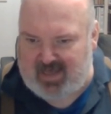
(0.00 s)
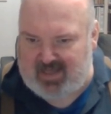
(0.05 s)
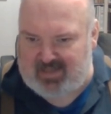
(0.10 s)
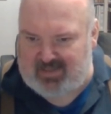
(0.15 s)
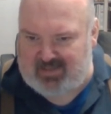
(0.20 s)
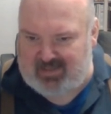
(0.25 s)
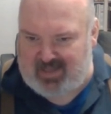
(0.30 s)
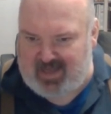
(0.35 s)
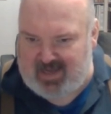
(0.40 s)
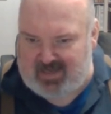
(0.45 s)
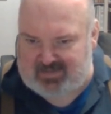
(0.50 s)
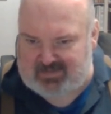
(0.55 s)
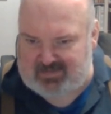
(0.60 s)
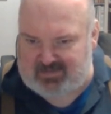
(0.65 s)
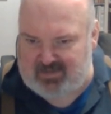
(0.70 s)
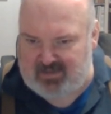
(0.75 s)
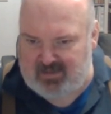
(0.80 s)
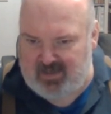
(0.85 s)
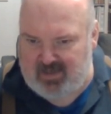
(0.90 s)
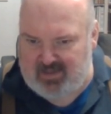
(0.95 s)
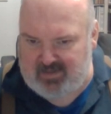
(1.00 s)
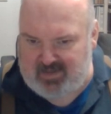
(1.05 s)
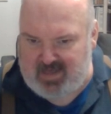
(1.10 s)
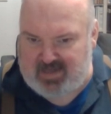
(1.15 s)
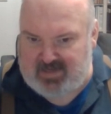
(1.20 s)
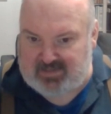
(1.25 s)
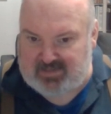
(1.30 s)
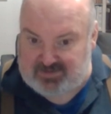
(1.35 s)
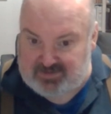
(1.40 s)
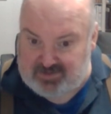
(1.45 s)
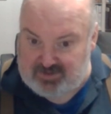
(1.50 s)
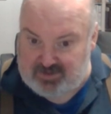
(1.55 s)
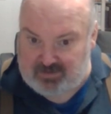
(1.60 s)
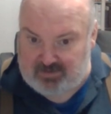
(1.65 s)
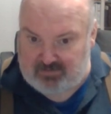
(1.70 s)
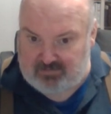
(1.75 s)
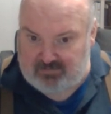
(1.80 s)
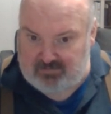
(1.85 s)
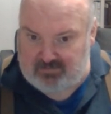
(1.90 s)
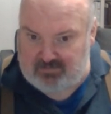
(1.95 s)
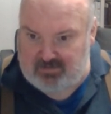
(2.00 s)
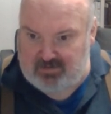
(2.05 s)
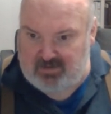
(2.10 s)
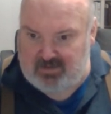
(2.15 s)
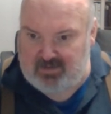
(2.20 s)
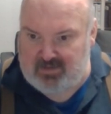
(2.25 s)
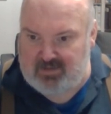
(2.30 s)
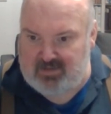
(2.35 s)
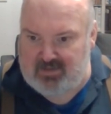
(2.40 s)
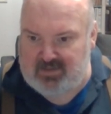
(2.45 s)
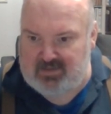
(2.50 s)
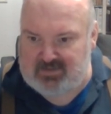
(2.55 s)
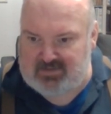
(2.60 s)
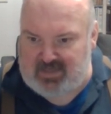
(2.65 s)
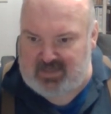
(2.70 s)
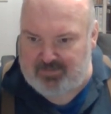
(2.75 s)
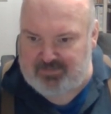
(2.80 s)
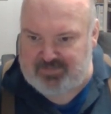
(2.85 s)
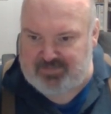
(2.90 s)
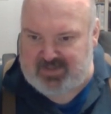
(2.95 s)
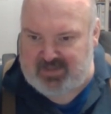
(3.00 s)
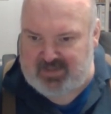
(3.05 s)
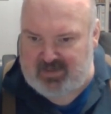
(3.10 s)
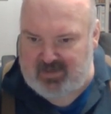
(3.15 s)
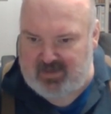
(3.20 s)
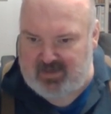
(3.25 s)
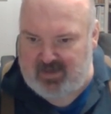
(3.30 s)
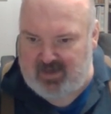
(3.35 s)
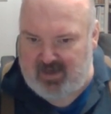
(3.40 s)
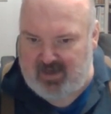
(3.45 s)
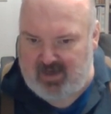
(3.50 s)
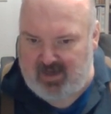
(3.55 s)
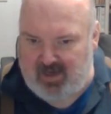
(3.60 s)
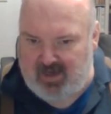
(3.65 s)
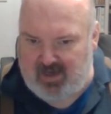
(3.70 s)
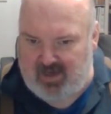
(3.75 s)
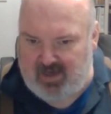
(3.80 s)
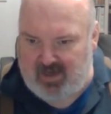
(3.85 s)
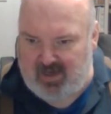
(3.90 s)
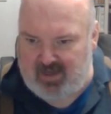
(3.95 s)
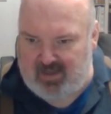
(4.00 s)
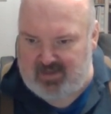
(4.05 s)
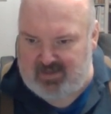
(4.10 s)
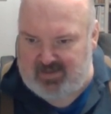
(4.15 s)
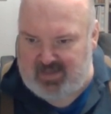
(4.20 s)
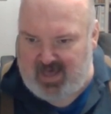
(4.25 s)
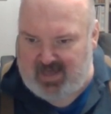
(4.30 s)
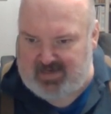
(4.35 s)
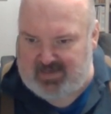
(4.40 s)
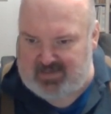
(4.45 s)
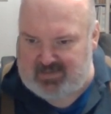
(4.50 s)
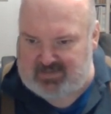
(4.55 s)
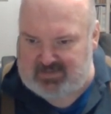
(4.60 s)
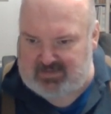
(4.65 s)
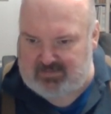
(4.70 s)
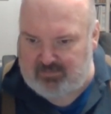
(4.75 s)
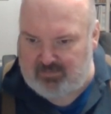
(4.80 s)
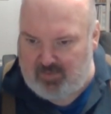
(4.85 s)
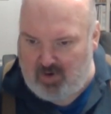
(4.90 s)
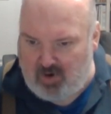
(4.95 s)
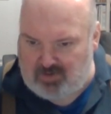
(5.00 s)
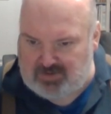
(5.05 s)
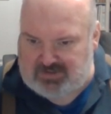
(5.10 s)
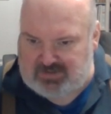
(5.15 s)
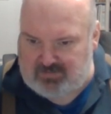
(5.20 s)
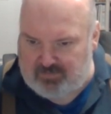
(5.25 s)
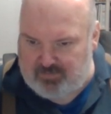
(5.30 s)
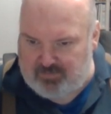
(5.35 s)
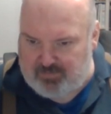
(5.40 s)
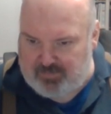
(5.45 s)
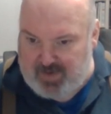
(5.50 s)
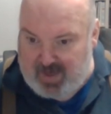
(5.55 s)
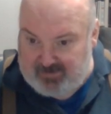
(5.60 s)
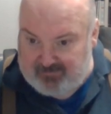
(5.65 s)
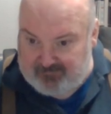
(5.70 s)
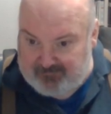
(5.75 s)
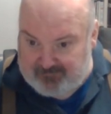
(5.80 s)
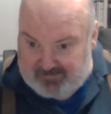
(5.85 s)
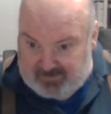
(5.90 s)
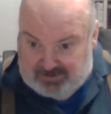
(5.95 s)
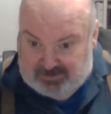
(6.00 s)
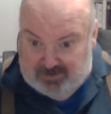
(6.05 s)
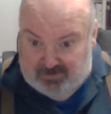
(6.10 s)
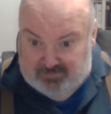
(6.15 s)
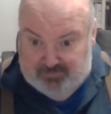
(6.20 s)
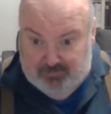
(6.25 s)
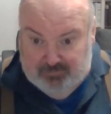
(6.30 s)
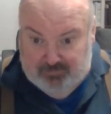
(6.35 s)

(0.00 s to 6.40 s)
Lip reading: less than its due, something that is most beneficial for